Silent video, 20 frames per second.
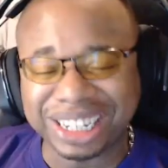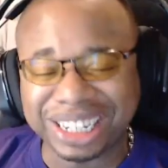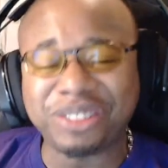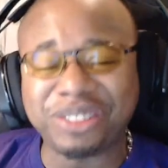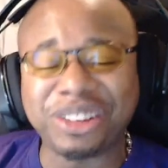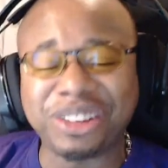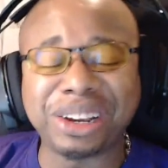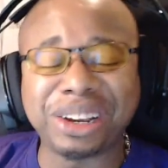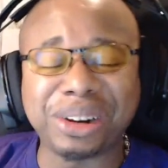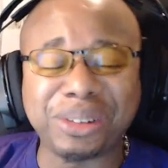
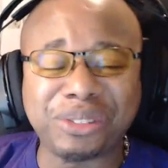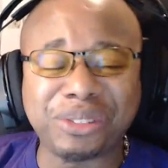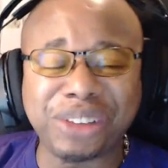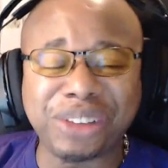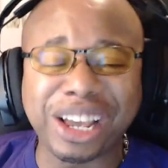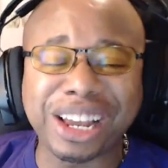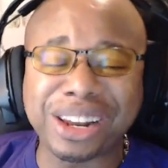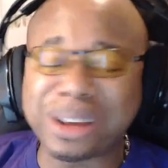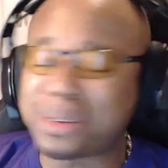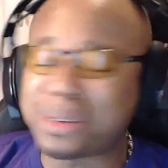Fair
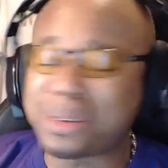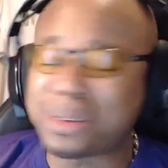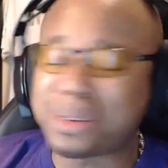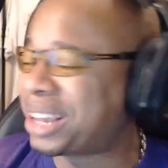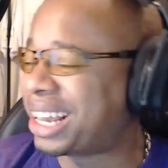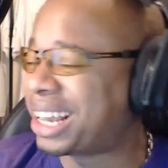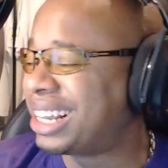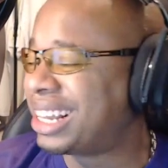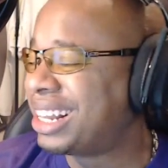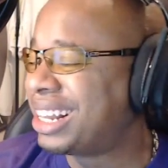enough.
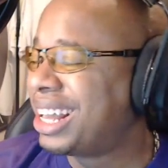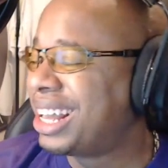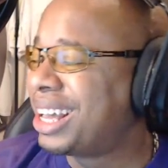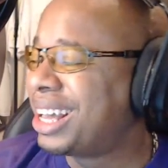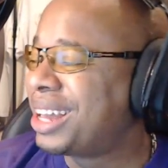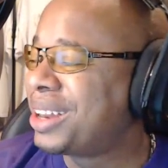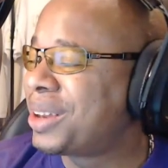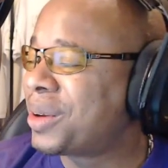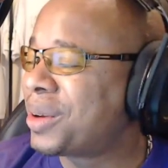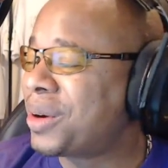
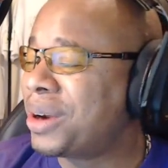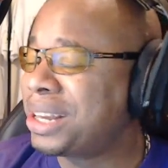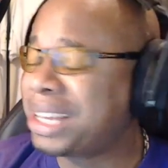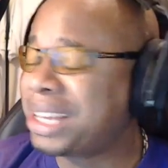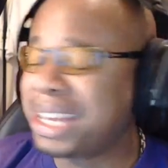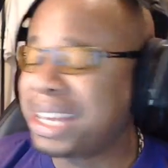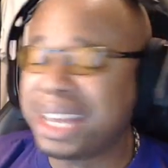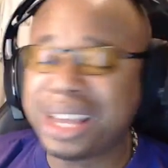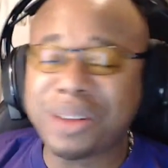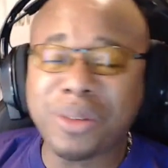Lord
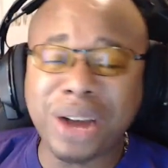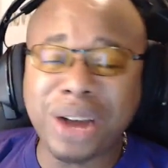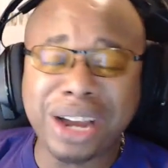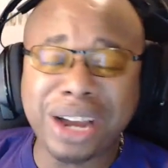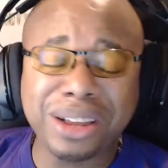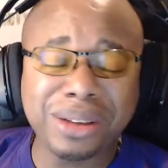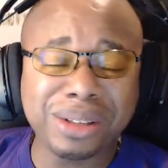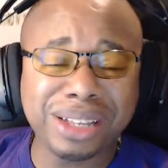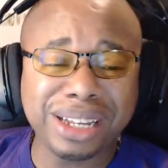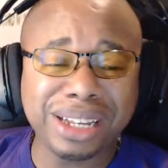King, why
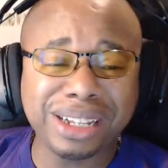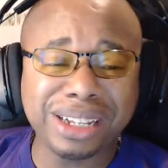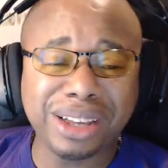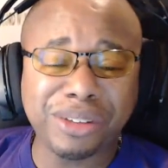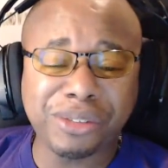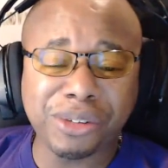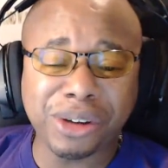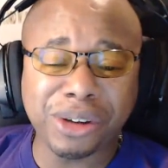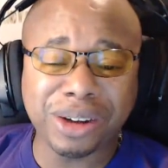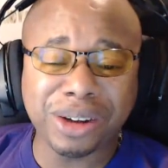do you think they're
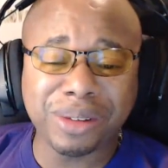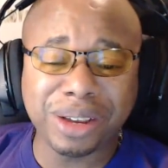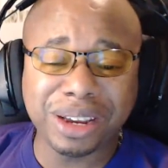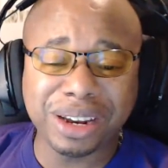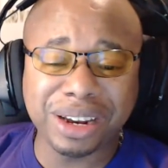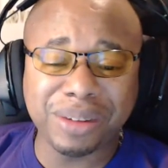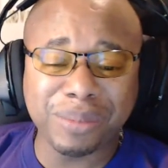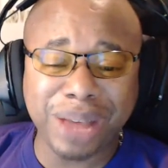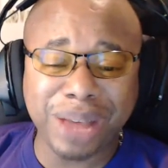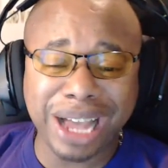fraud? I'm
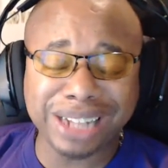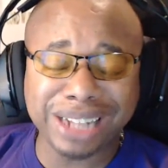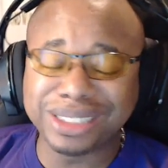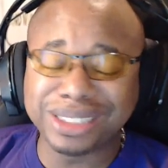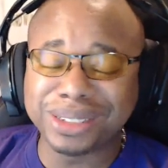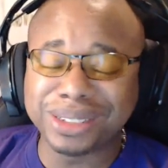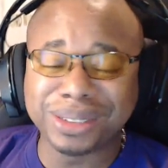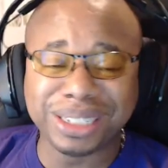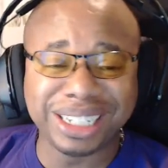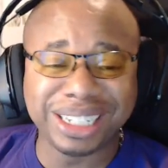getting it back to
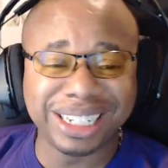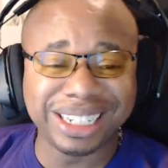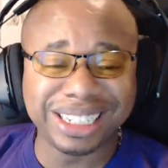you again.